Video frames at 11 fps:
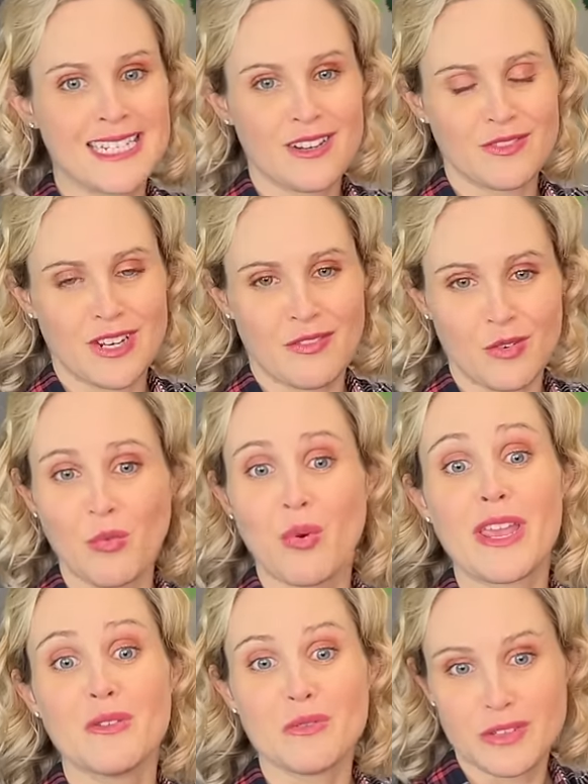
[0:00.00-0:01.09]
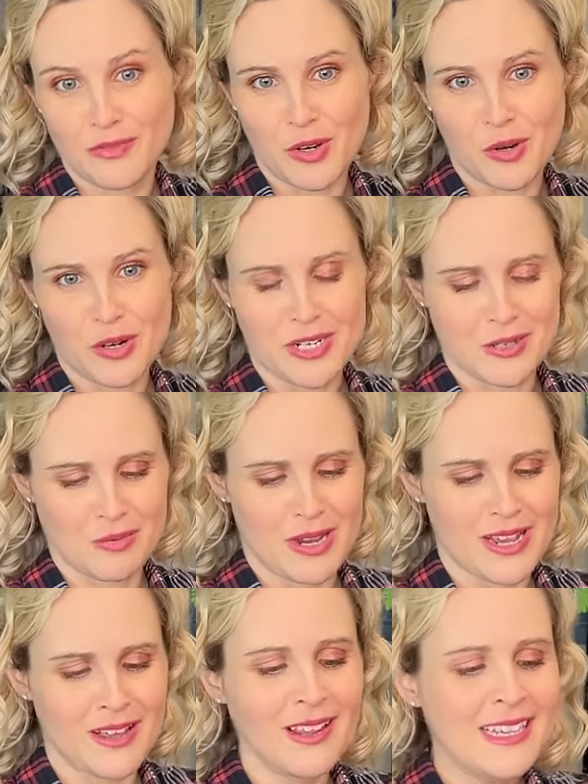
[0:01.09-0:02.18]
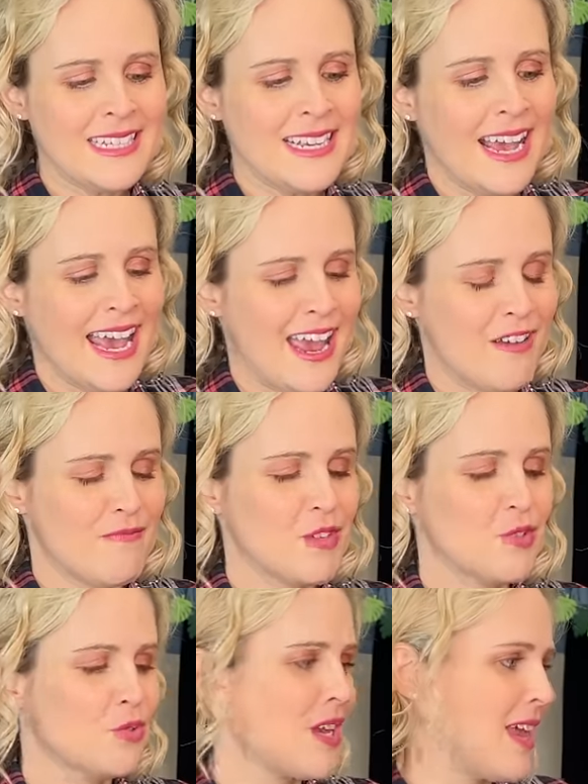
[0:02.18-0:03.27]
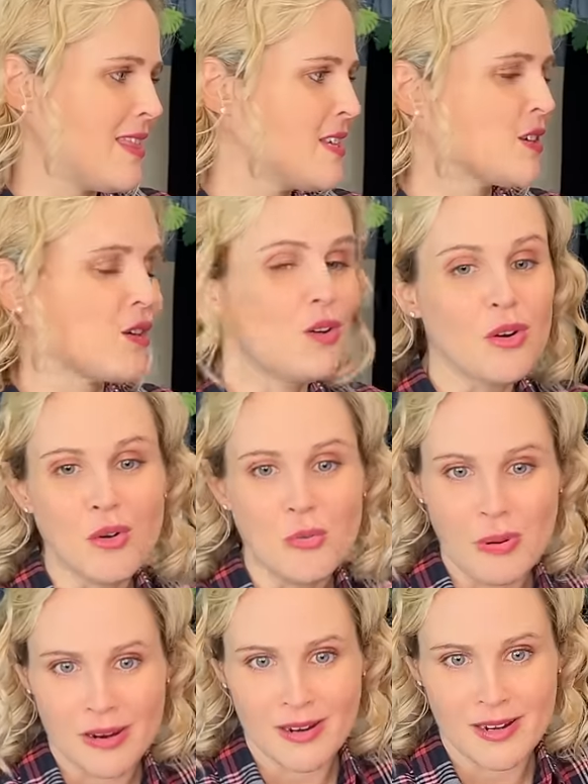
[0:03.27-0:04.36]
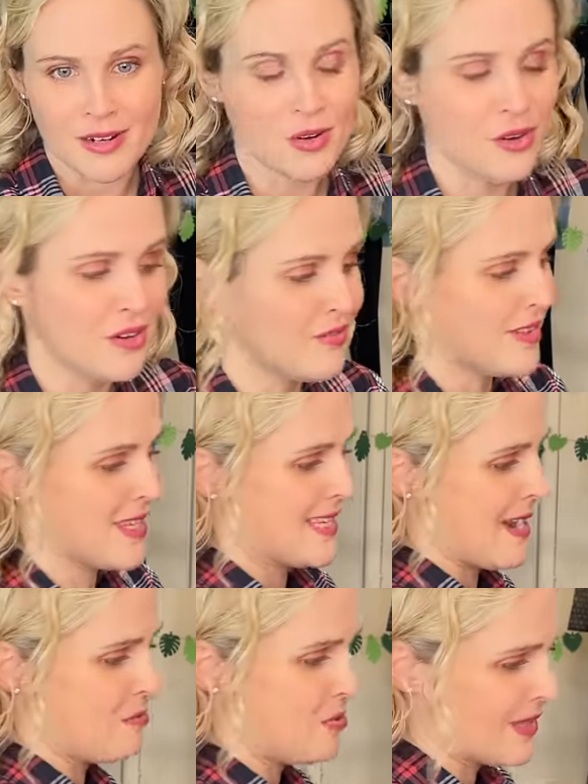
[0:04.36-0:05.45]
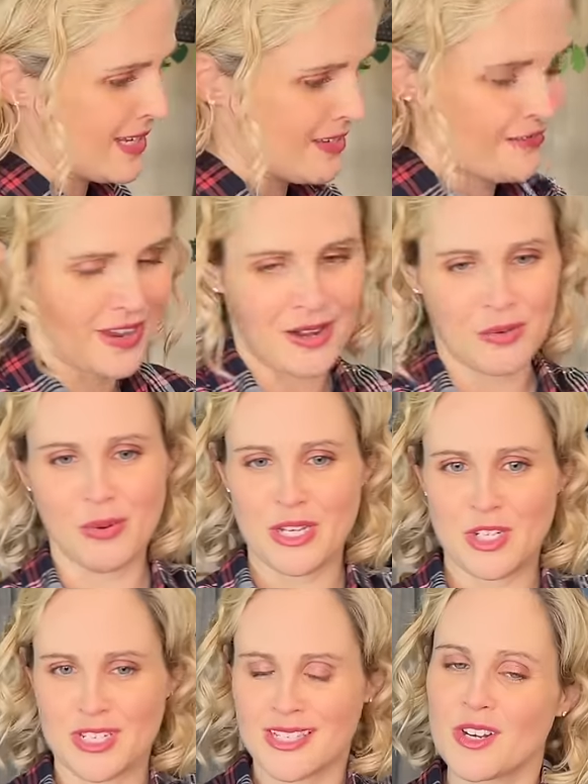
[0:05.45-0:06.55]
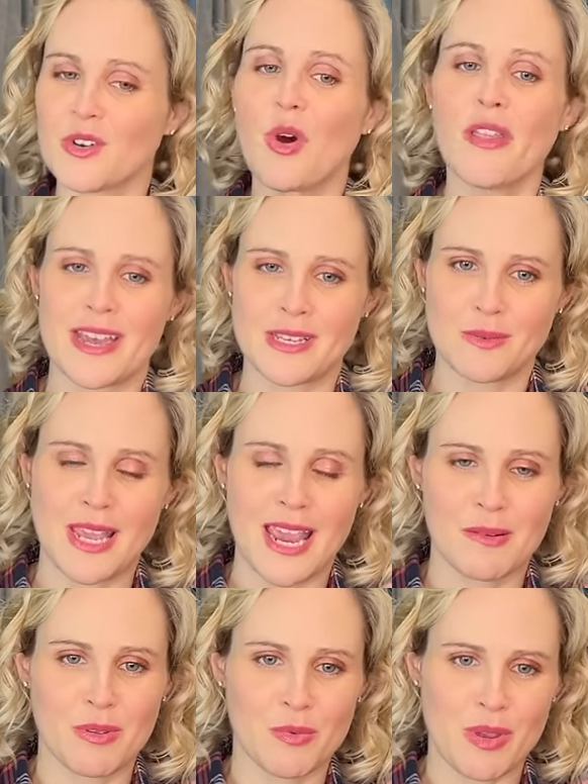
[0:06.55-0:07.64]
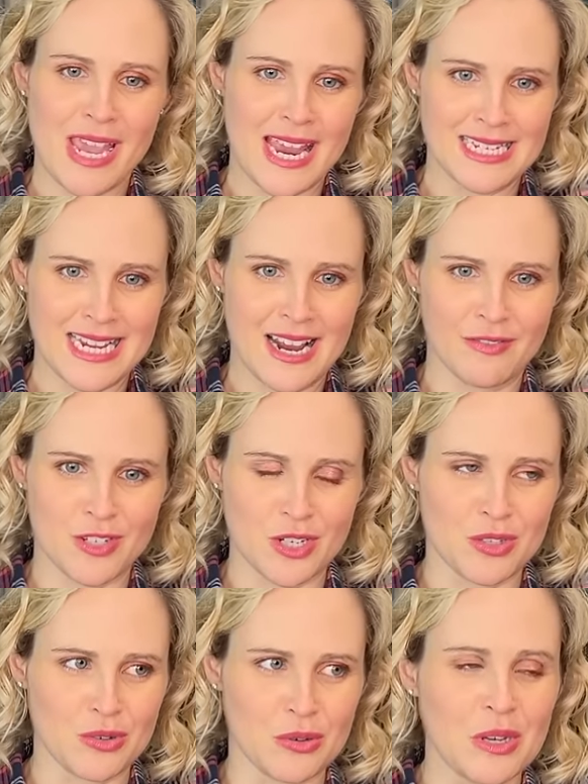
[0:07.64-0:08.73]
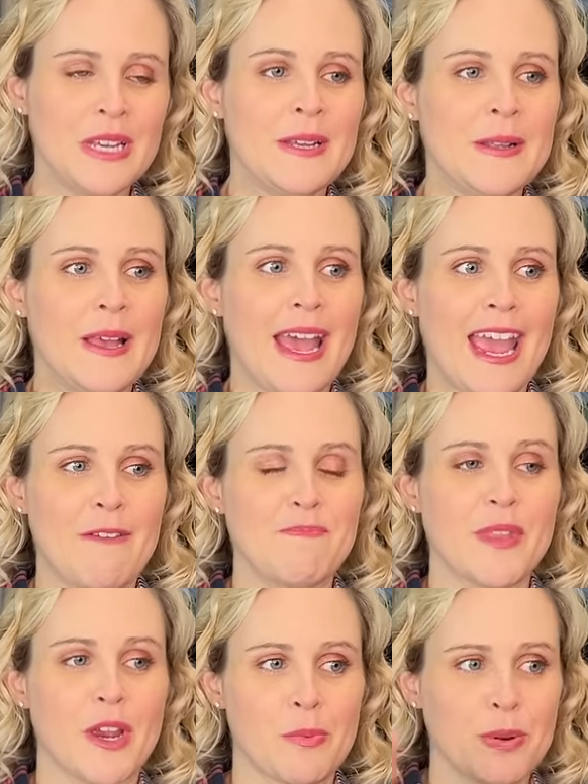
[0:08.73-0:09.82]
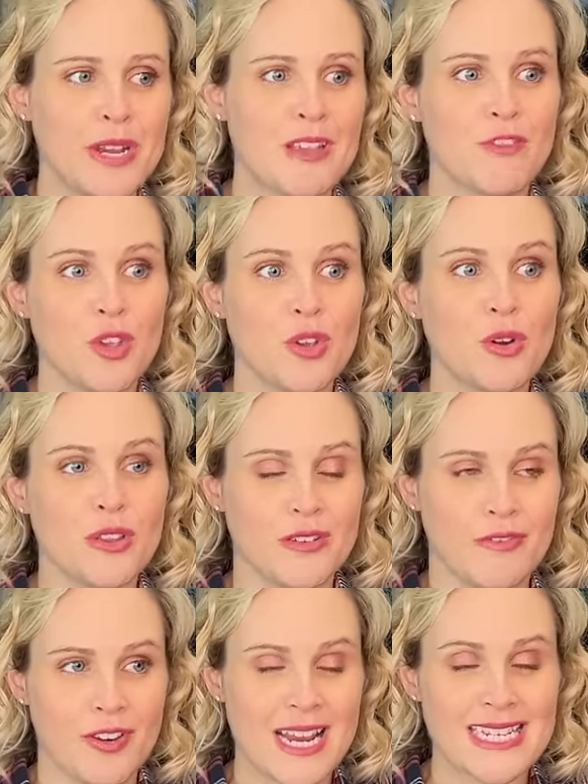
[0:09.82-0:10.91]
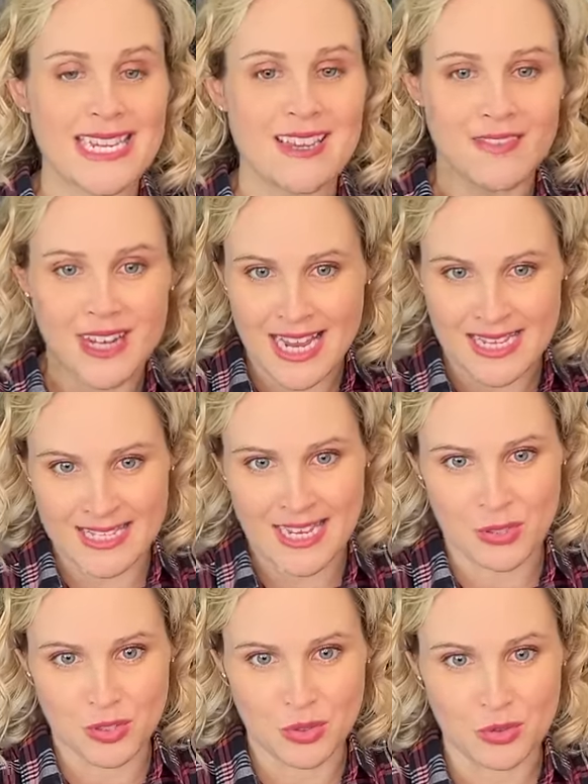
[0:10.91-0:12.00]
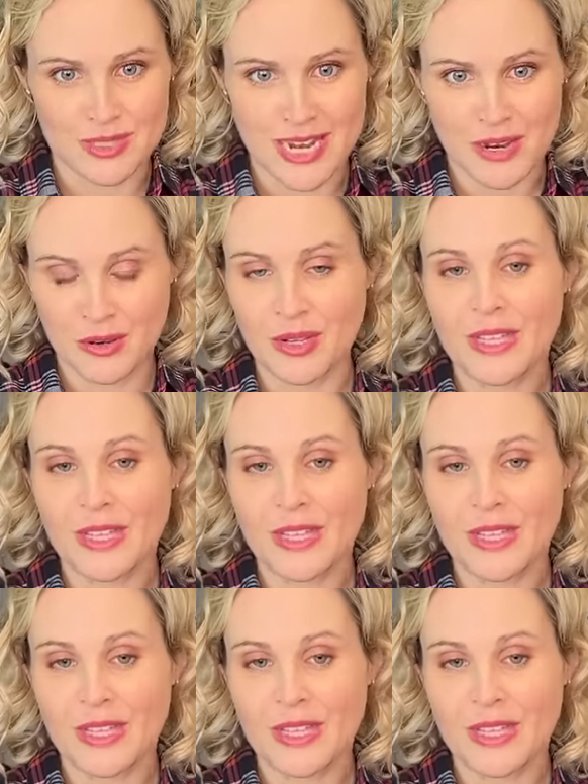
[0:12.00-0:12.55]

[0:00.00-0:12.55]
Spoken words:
of different whales of cord as well. So yeah, these are all part of the sample sale event, which is not this weekend, but the weekend after. So our preview on the Friday evening is now sold out,